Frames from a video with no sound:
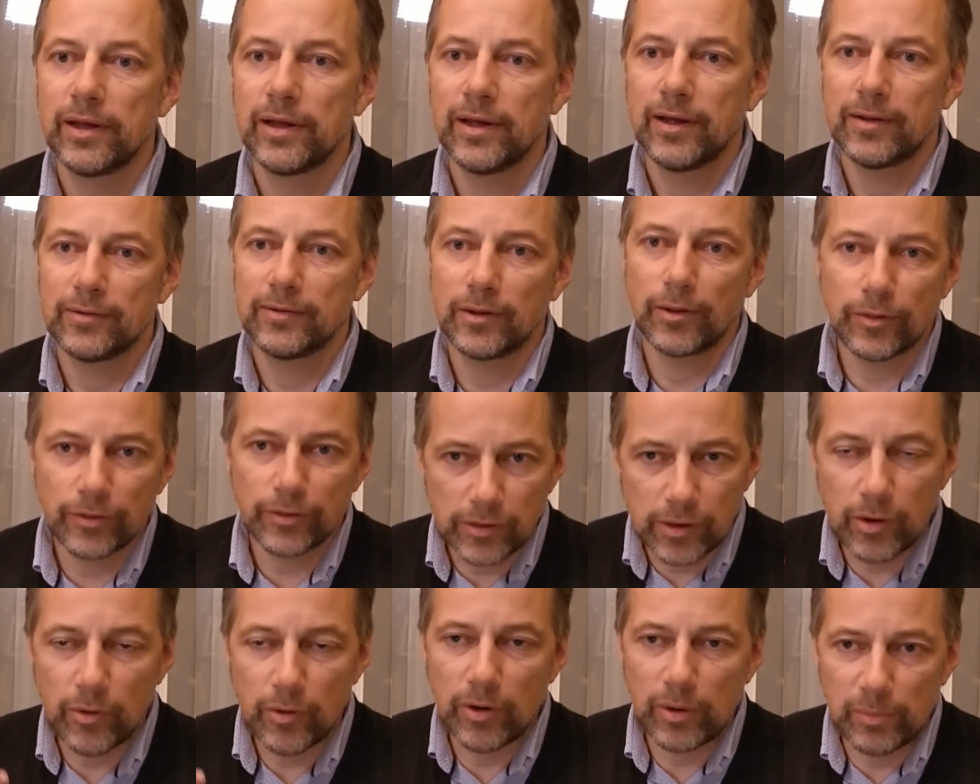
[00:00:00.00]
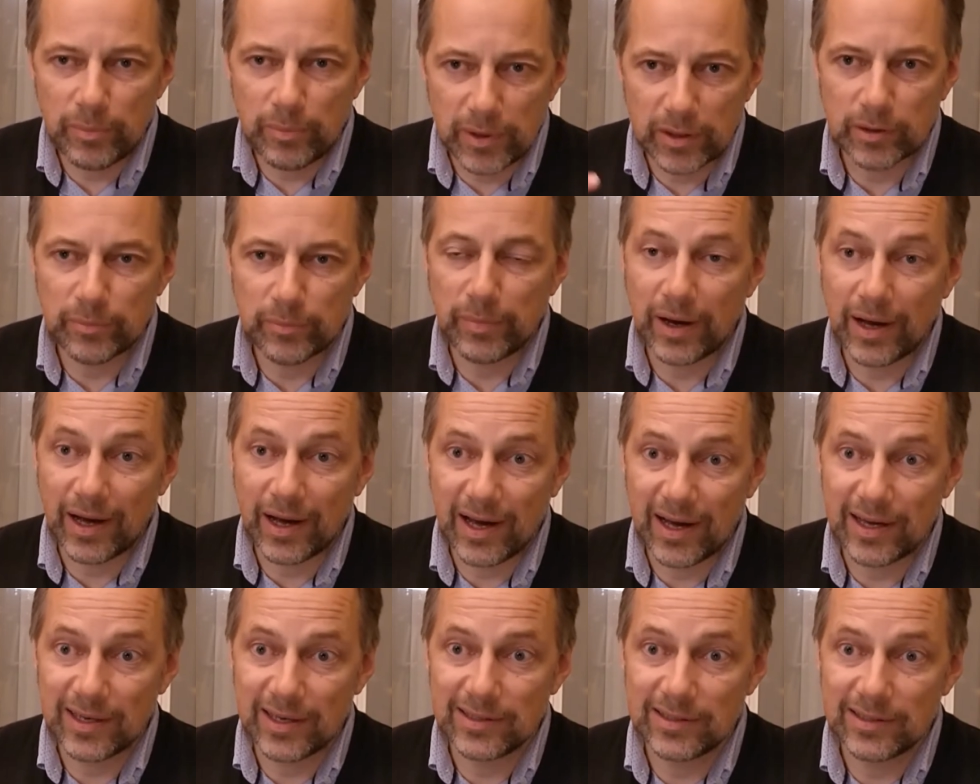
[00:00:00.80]
the theory a bit
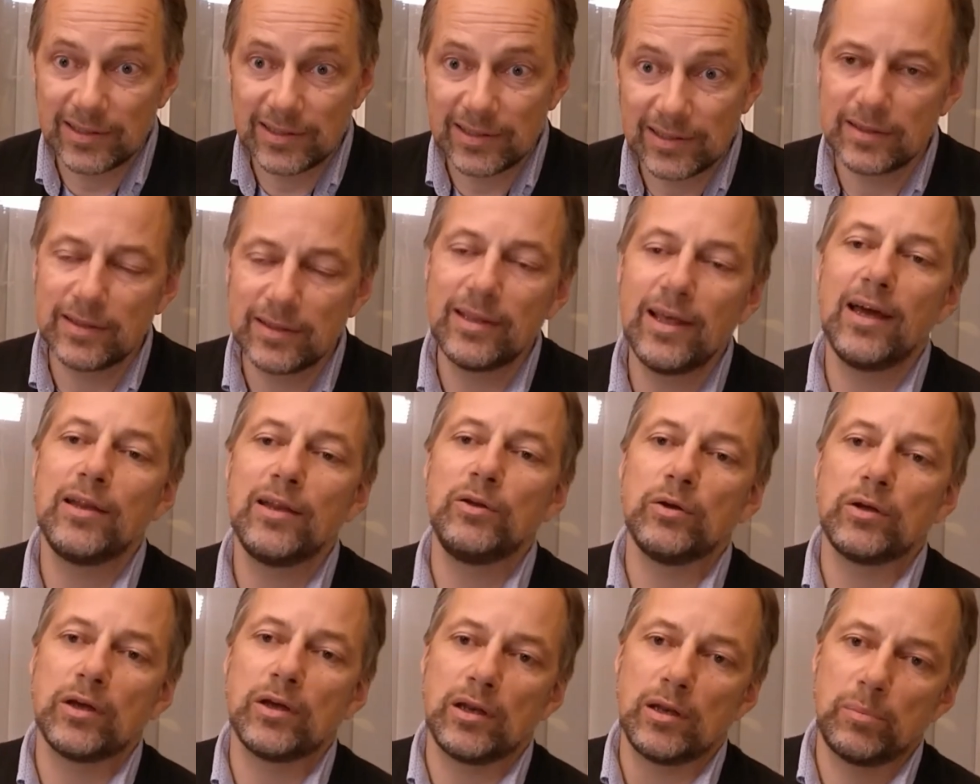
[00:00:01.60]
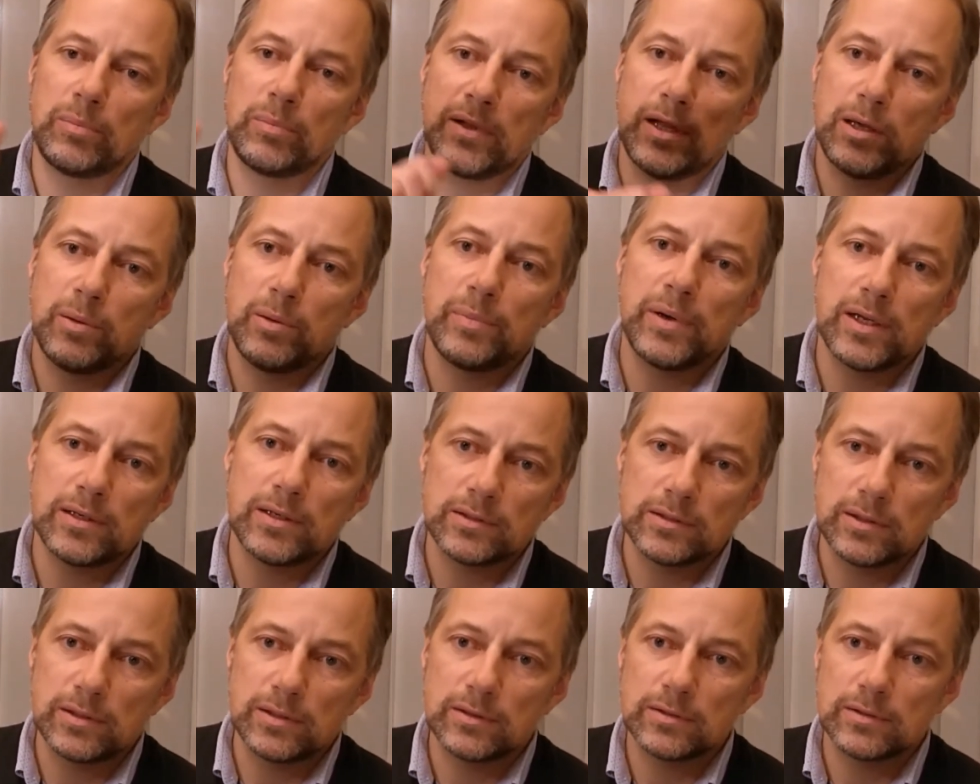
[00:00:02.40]
behind, then you can apply a
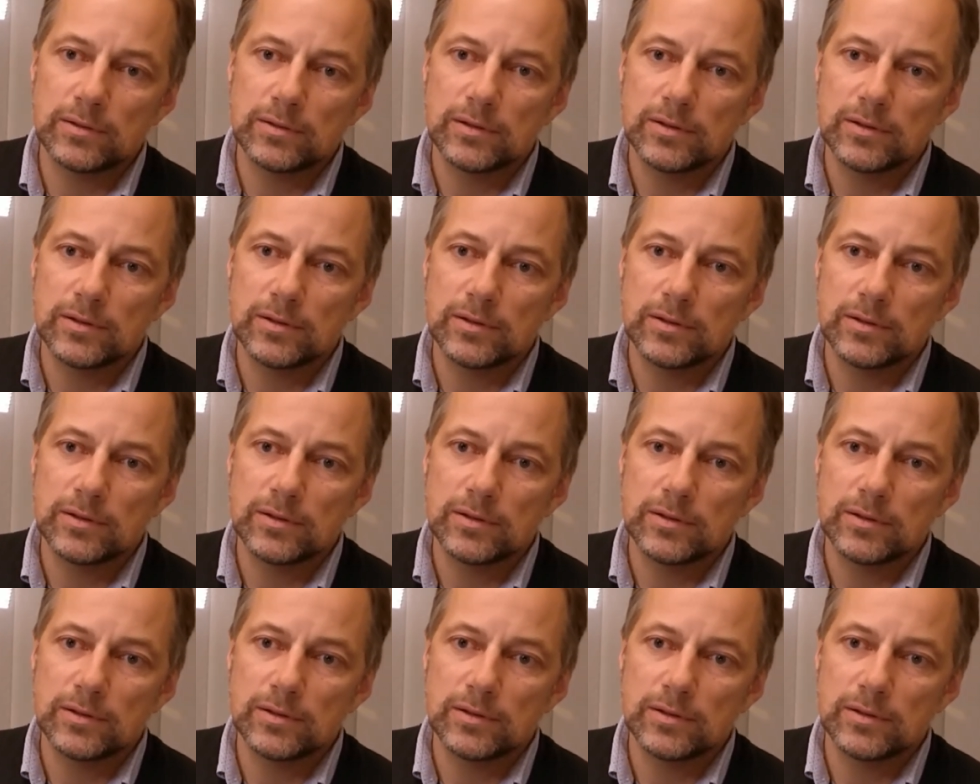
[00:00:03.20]
pattern.